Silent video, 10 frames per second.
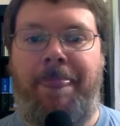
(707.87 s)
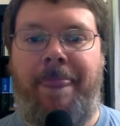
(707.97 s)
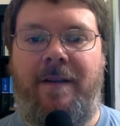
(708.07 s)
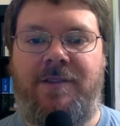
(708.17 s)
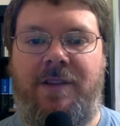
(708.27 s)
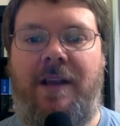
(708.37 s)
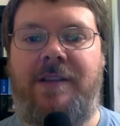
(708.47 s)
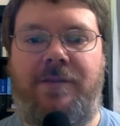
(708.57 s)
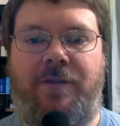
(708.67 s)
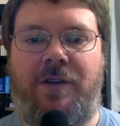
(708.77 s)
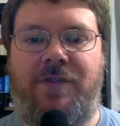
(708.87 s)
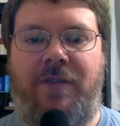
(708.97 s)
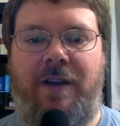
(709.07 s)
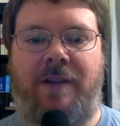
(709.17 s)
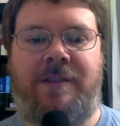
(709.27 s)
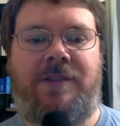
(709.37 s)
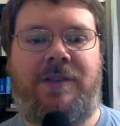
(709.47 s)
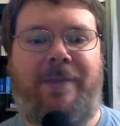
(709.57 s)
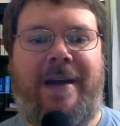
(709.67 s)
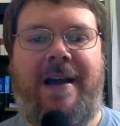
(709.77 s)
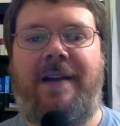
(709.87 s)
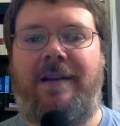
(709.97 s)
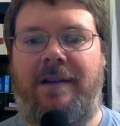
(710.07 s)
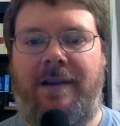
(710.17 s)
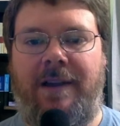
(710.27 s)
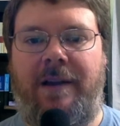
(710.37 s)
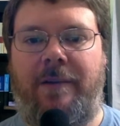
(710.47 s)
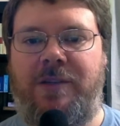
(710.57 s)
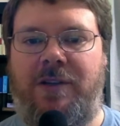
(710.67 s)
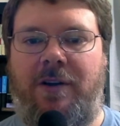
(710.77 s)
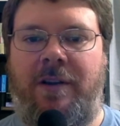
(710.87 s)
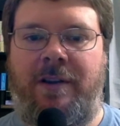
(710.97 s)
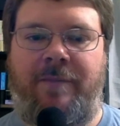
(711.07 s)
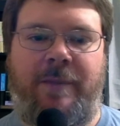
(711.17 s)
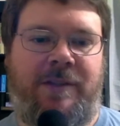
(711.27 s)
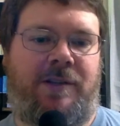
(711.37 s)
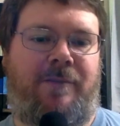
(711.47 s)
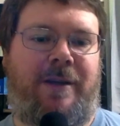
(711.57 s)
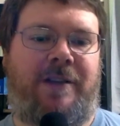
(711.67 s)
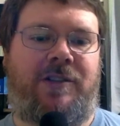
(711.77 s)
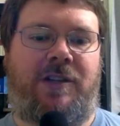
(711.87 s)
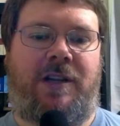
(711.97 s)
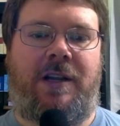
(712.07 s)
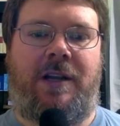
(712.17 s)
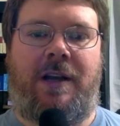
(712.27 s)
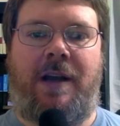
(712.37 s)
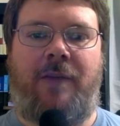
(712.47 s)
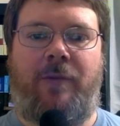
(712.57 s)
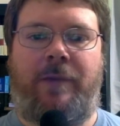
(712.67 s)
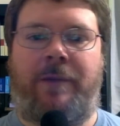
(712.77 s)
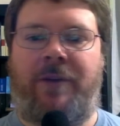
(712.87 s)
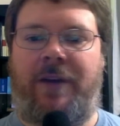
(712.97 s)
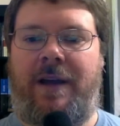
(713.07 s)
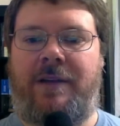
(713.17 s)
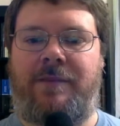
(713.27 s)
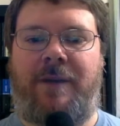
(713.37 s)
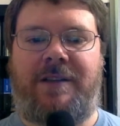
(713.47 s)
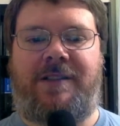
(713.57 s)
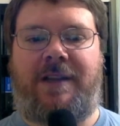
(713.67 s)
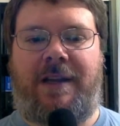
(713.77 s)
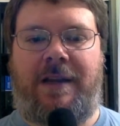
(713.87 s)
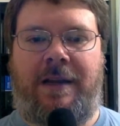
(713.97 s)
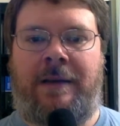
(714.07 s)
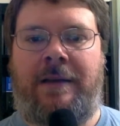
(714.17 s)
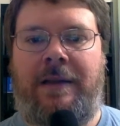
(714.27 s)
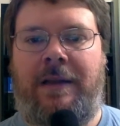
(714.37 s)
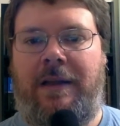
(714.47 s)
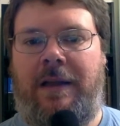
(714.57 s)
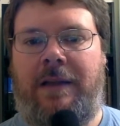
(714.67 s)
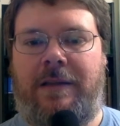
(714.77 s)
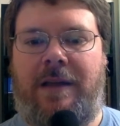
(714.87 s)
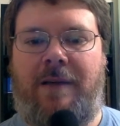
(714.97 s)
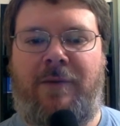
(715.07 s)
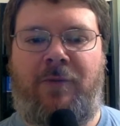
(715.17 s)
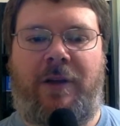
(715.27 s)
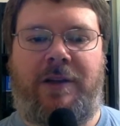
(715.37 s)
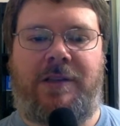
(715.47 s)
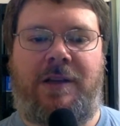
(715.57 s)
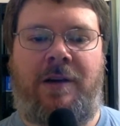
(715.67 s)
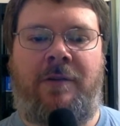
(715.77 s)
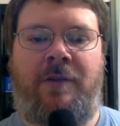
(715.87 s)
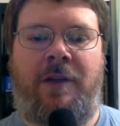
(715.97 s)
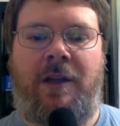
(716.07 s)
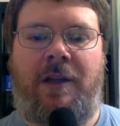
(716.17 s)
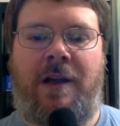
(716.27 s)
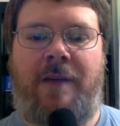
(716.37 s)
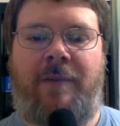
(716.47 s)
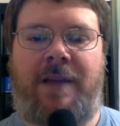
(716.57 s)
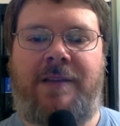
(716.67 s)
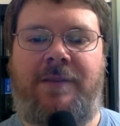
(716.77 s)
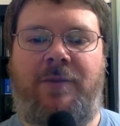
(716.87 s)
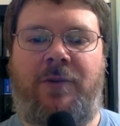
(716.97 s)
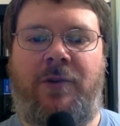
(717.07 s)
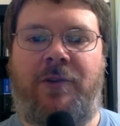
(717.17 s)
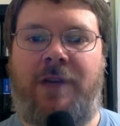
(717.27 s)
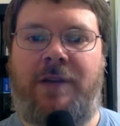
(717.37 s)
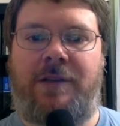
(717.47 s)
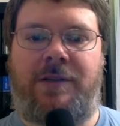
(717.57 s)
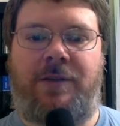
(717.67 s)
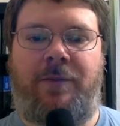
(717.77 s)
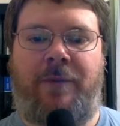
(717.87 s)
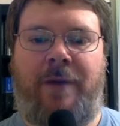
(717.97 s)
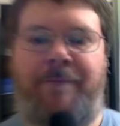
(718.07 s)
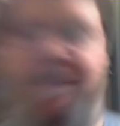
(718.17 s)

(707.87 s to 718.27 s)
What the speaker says: So that's the first video since I'm back. Again, I'm sorry that I've missed so much, and I will be putting out as much as I can in the coming weeks. So God bless, and we'll talk to you soon. Bye.